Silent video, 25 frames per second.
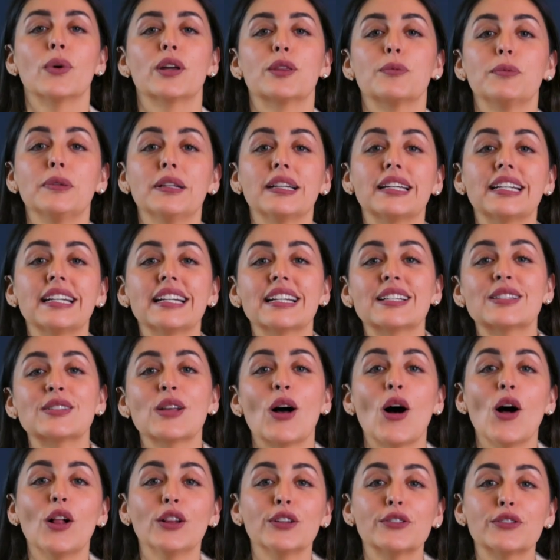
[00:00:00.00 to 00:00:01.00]
With Plytix,
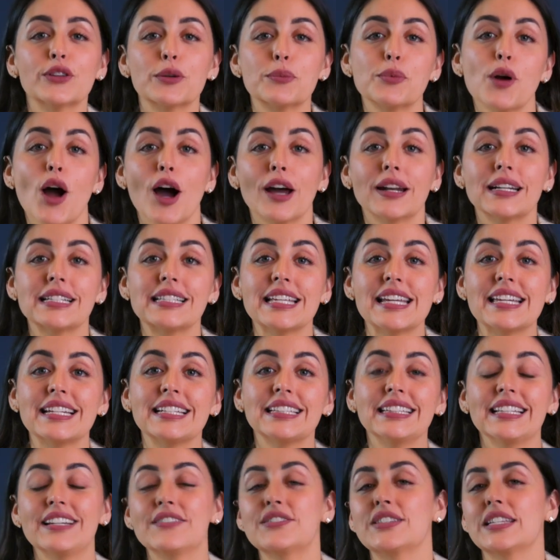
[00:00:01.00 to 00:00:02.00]
all of your product
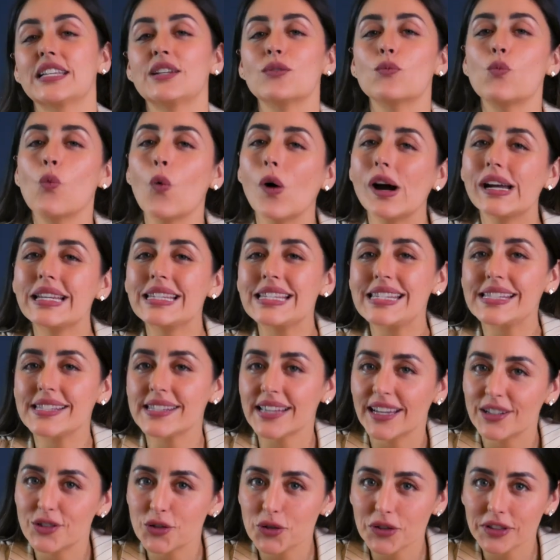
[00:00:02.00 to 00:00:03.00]
data lives in one
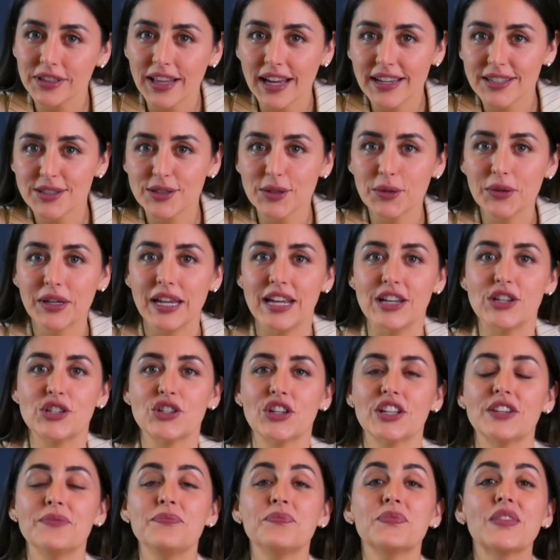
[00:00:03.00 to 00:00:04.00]
centralized
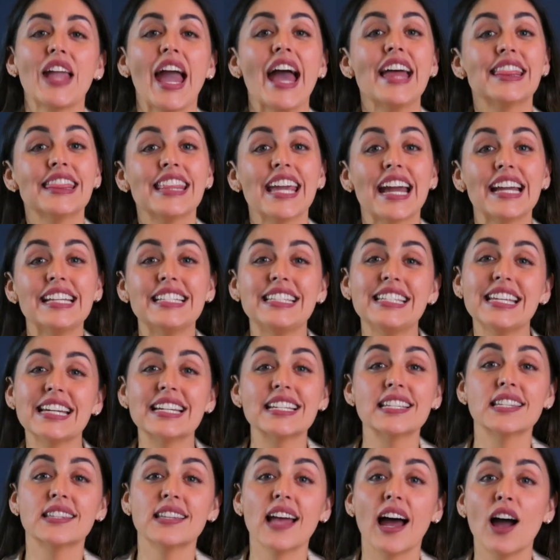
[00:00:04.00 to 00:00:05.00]
location, and the idea
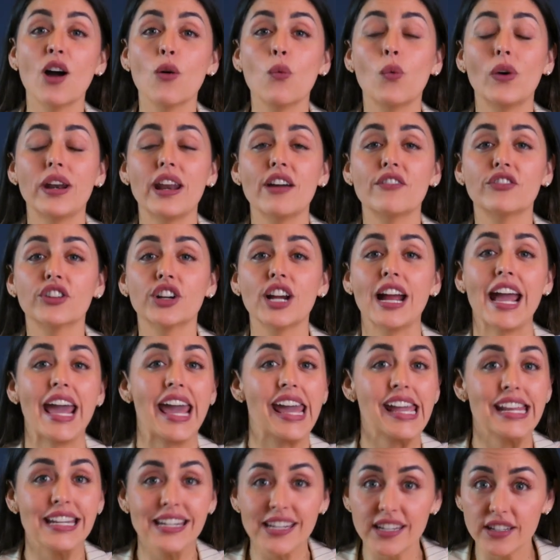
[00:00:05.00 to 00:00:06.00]
is that whenever
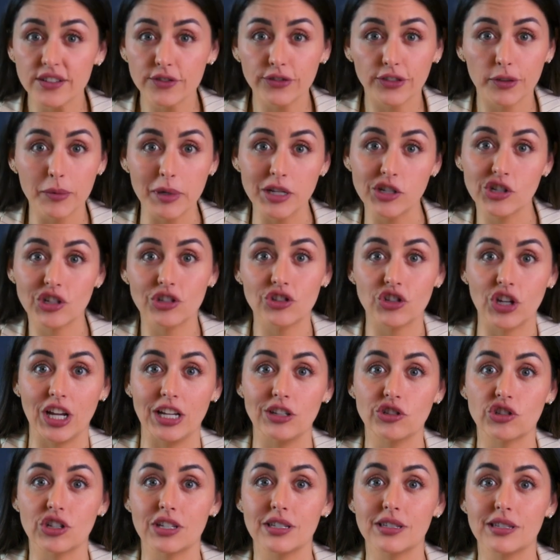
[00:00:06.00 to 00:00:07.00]
any information
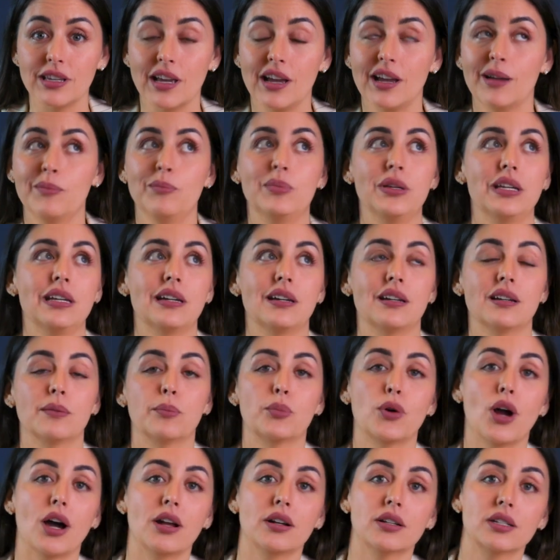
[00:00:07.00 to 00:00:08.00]
changes, be it a
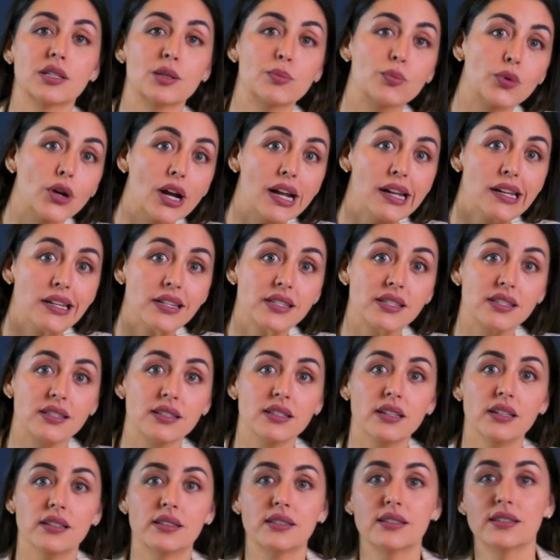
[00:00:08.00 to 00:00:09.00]
product's price,
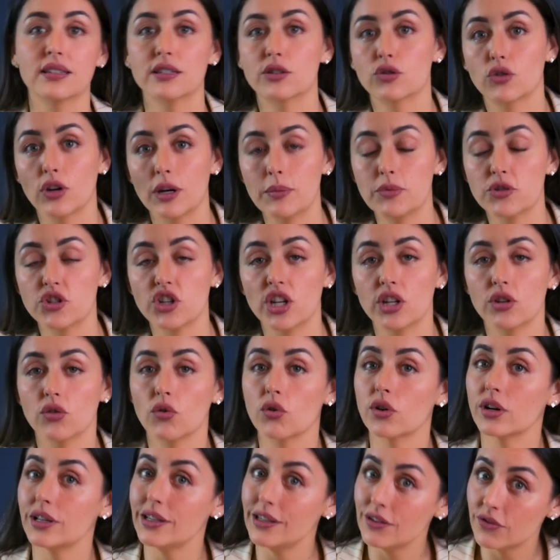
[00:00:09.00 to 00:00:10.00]
its description,
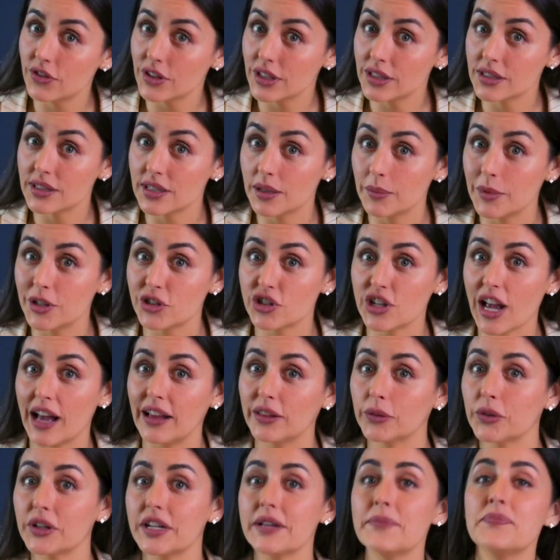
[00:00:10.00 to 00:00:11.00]
or even its image
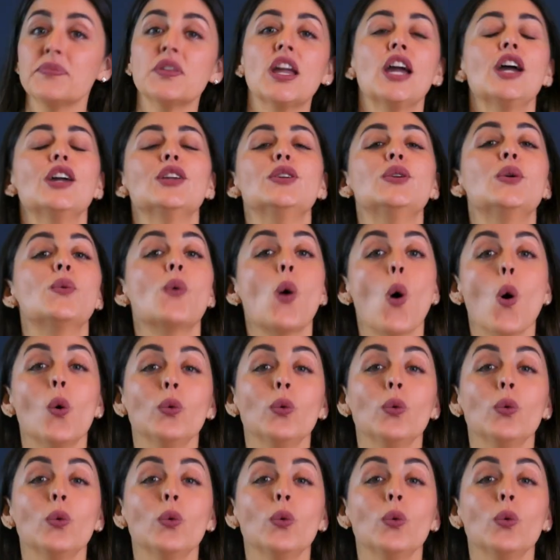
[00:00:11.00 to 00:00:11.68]
gallery. You